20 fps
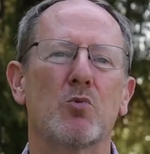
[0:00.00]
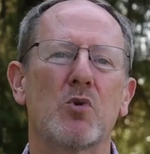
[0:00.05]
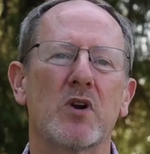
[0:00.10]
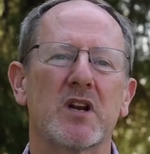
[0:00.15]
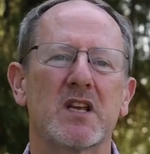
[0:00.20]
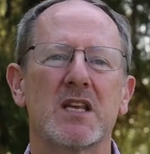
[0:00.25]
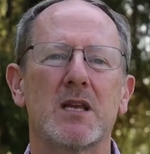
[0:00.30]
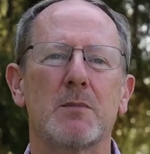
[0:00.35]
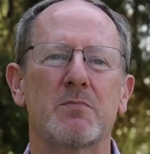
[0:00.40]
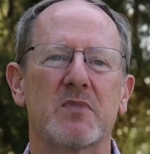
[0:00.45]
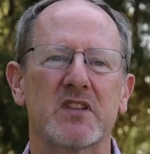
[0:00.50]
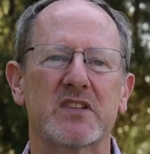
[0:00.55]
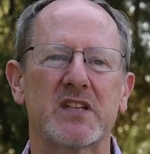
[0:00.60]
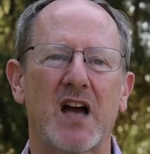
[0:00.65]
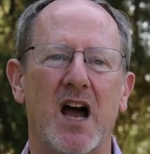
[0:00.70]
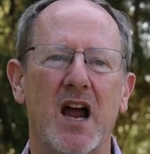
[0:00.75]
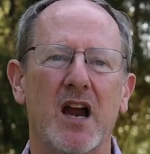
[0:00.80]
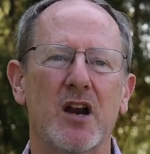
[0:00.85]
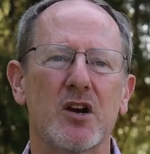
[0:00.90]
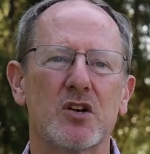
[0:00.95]
You want to keep the
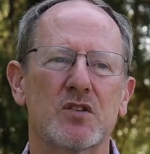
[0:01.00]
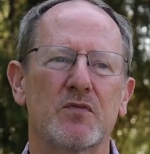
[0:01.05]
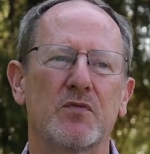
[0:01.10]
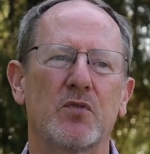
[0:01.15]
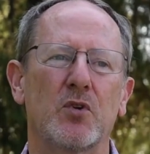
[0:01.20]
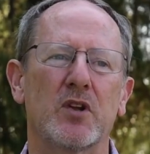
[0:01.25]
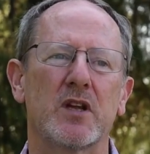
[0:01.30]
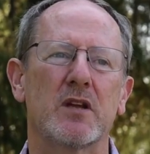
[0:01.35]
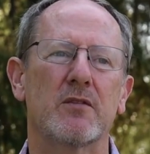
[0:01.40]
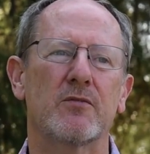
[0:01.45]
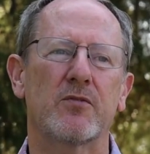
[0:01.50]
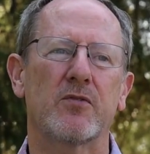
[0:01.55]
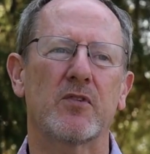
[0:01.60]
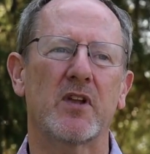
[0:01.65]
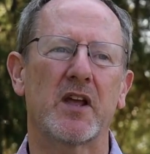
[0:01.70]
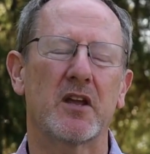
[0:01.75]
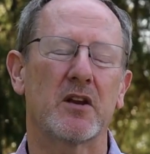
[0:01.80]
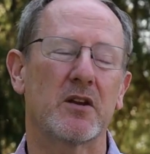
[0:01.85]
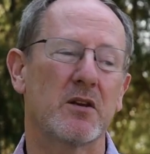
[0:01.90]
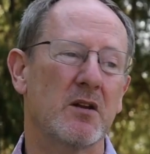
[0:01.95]
tires fully
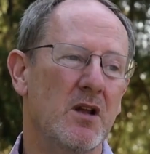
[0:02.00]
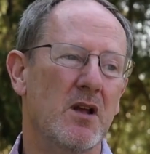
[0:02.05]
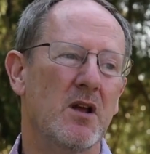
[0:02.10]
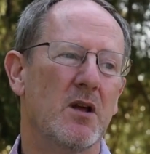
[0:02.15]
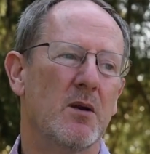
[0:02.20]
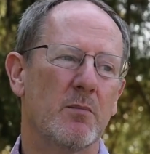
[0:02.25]
inflated.